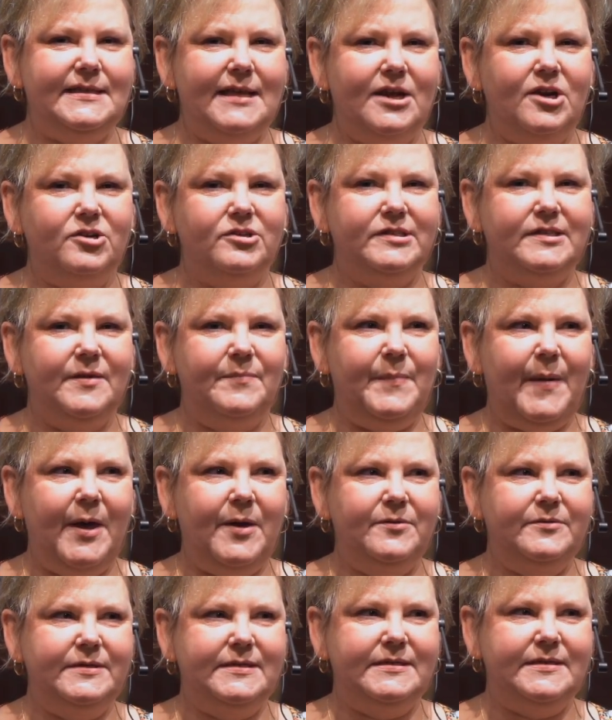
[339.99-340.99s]
that are
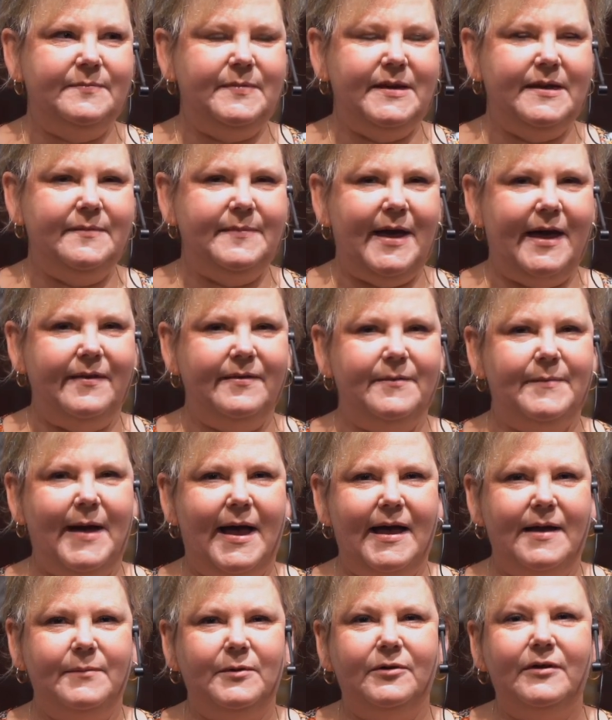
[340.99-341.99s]
supposed to be about the
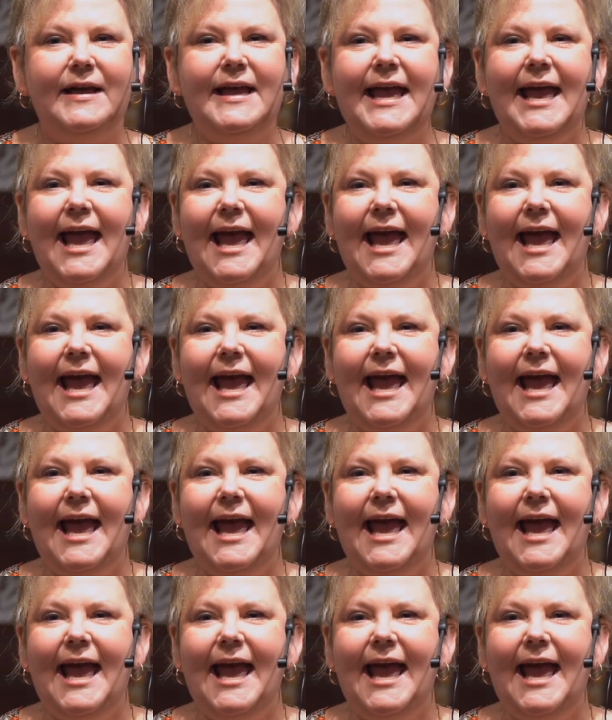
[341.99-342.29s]
Bible,